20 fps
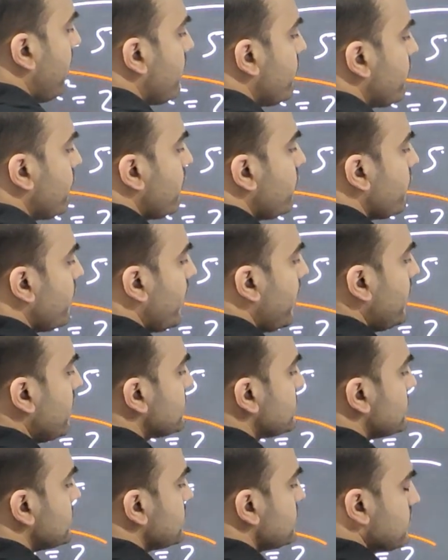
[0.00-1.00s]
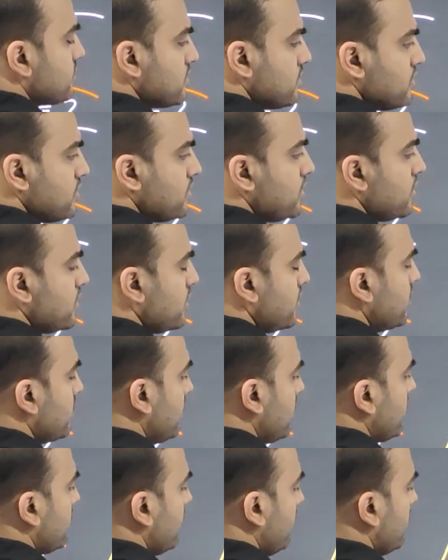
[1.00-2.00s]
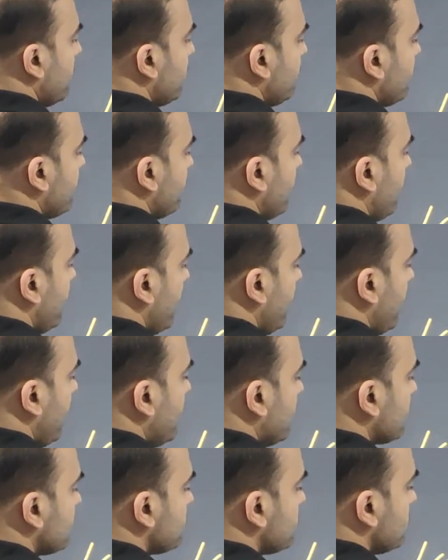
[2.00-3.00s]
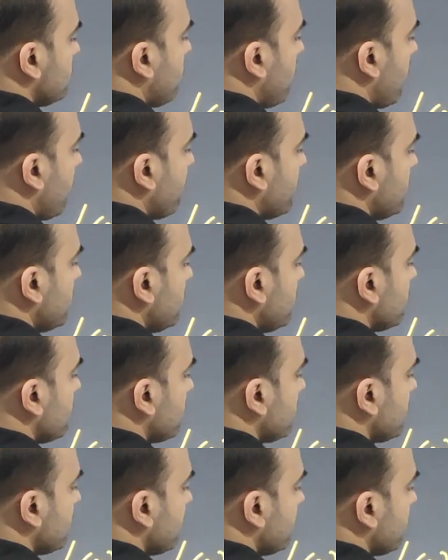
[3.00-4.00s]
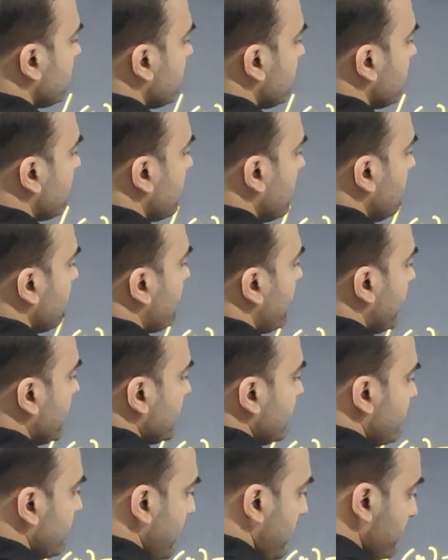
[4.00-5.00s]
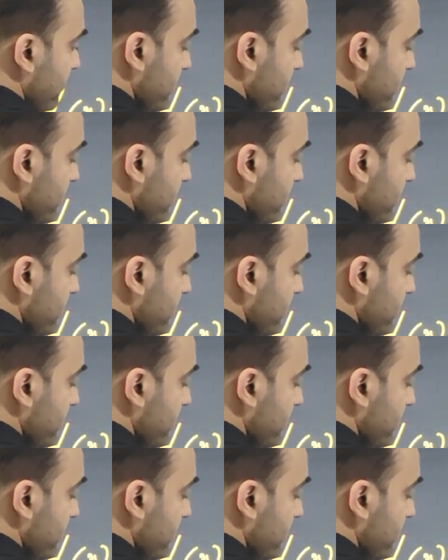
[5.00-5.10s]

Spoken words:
F of x is x common 3 minus